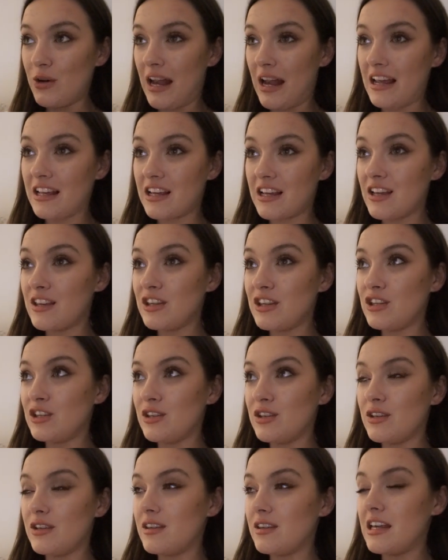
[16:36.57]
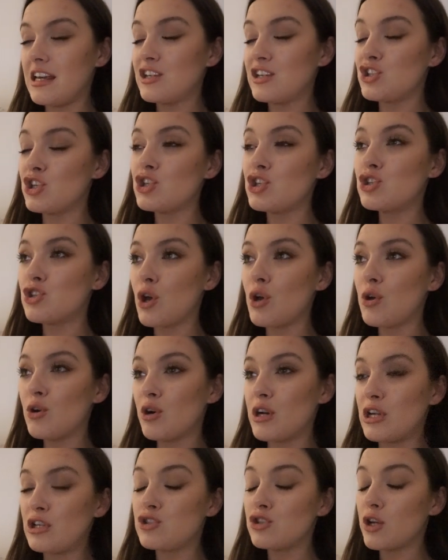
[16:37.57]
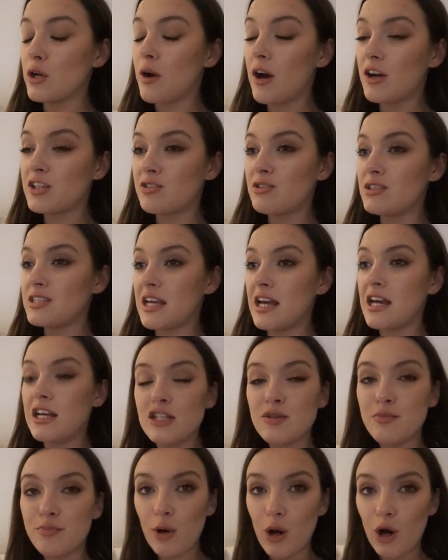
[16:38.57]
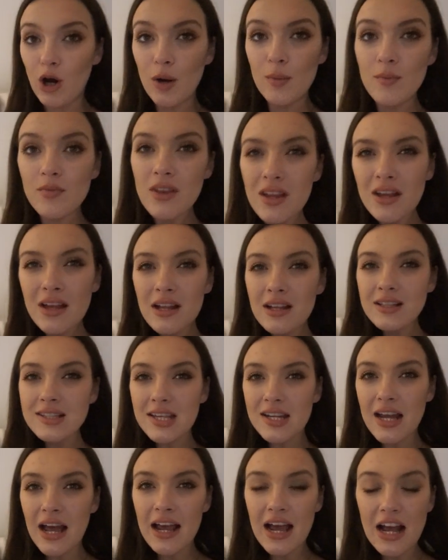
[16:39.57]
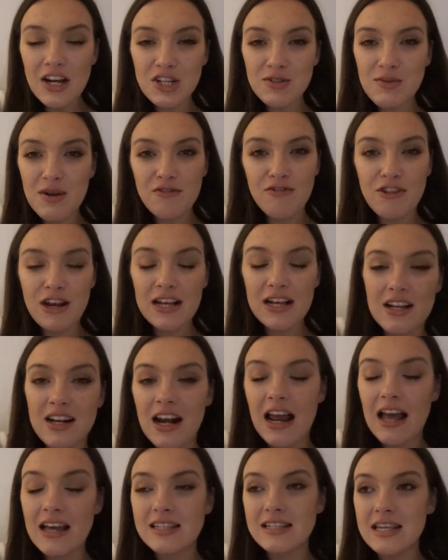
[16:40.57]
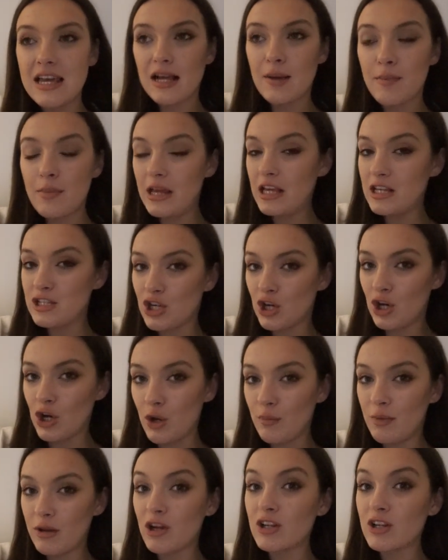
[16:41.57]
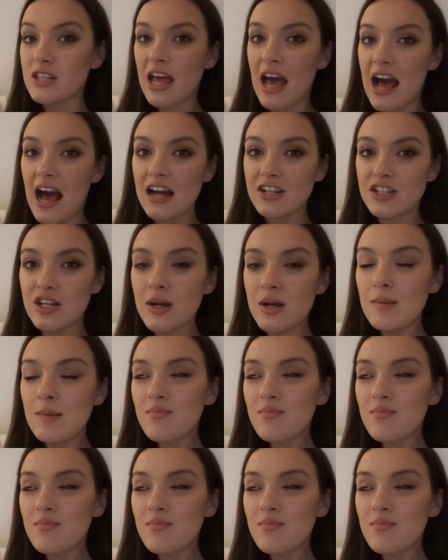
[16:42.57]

Like, it's just so good. It's so hard to resist, but tonight I just went up for like a classic Pizza Hut because they had